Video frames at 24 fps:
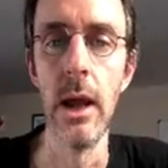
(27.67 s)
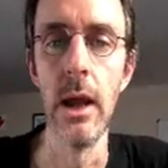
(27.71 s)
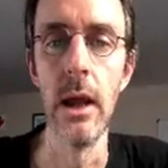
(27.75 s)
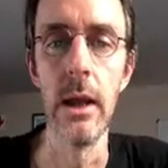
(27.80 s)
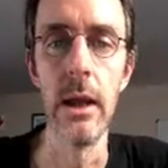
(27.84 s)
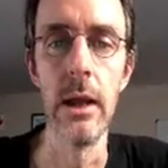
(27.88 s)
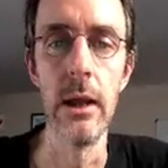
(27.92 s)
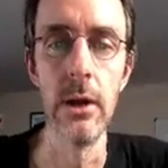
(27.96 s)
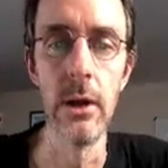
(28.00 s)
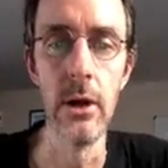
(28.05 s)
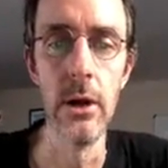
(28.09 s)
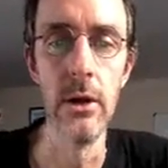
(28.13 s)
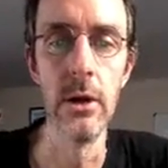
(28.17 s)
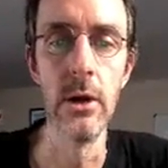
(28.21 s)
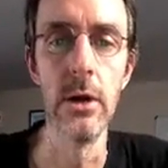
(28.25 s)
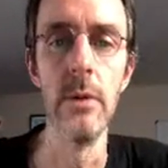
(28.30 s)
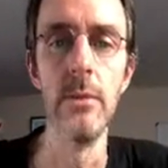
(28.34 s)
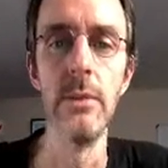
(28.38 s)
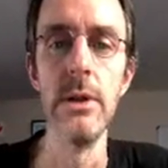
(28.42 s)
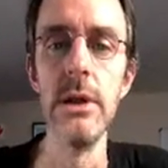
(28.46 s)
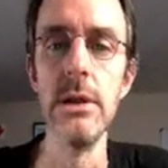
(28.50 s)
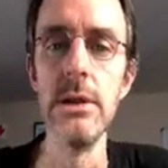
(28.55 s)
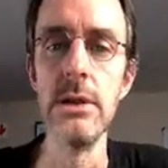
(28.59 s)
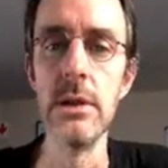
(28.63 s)
get code
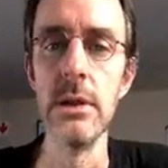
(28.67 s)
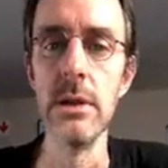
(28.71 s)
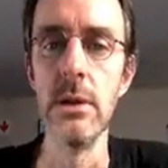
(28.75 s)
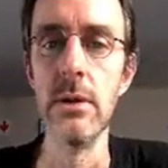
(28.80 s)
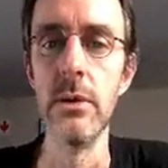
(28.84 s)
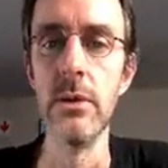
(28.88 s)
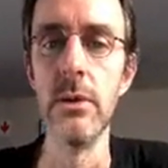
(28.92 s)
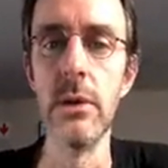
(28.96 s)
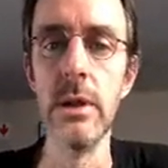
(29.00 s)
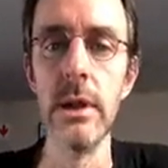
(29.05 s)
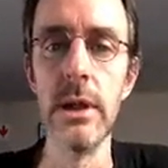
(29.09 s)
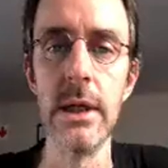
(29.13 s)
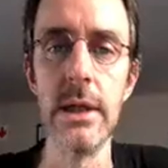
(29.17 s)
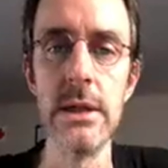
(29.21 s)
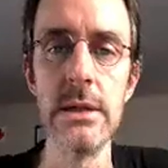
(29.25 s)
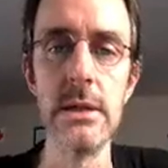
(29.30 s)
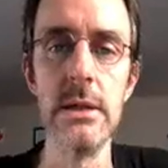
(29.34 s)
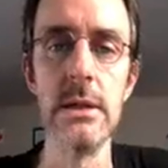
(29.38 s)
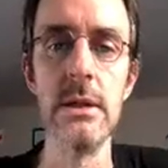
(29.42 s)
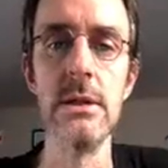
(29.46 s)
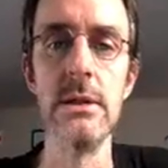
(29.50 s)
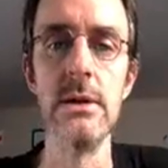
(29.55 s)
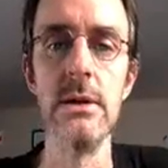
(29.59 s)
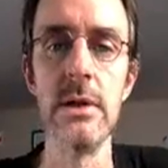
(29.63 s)
completion and all the nice
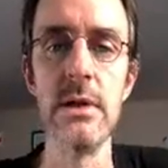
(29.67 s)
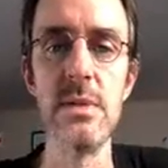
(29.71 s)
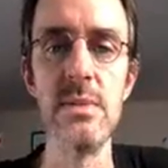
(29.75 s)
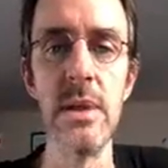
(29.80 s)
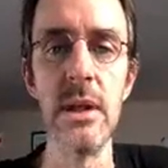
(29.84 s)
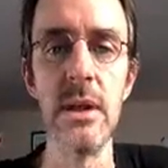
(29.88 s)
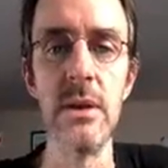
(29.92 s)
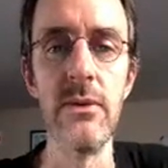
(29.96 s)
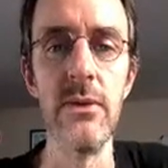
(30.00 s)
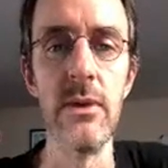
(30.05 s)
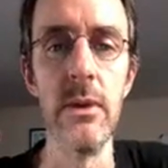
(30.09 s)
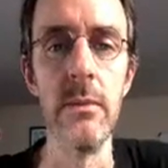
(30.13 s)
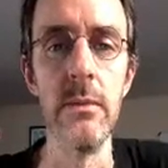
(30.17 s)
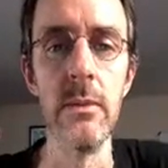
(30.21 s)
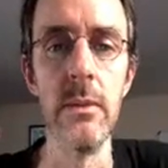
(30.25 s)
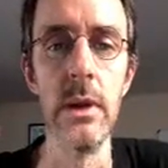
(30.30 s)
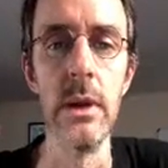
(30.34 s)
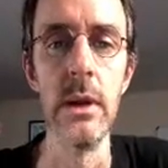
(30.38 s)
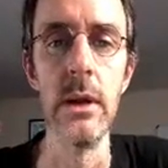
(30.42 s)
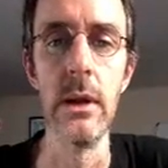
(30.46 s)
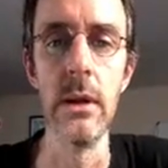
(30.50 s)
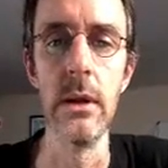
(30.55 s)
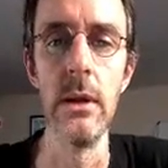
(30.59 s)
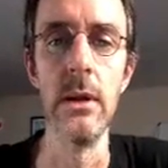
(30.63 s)
things you expect from
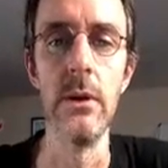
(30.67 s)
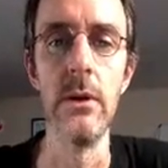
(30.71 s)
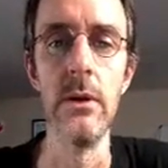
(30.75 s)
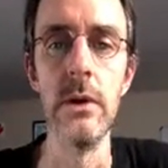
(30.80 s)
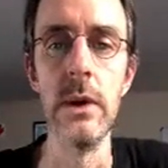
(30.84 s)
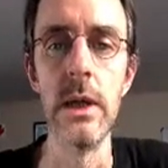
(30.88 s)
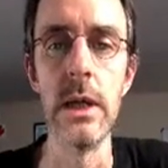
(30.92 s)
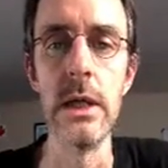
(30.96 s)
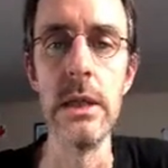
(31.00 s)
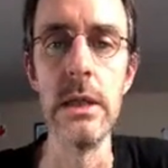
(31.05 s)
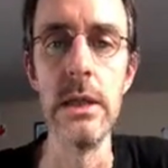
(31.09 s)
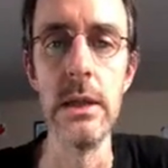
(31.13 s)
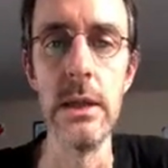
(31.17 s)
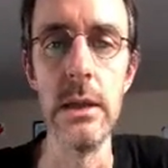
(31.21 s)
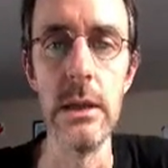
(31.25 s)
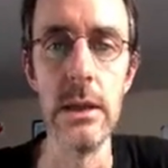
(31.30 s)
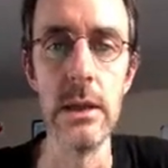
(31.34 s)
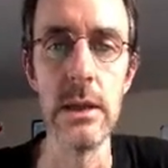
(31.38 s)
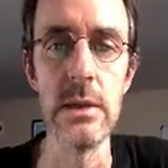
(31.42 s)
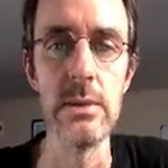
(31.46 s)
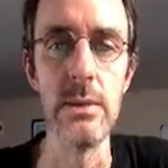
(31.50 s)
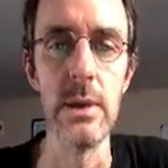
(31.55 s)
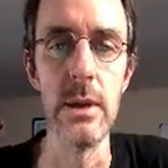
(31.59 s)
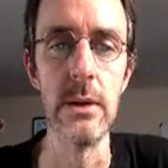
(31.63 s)
a good IDE
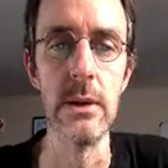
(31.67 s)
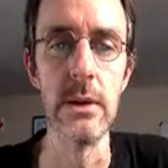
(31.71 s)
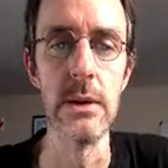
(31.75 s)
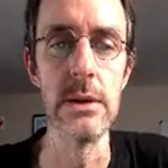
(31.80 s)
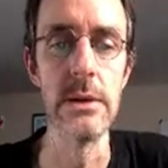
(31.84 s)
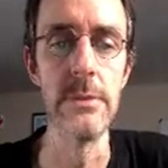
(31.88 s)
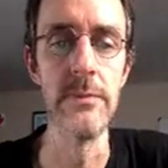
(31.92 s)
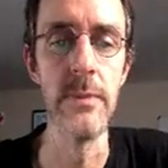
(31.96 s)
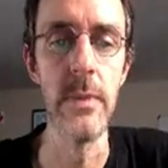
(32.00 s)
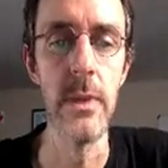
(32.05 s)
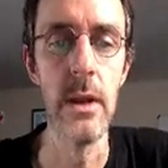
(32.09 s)
experience.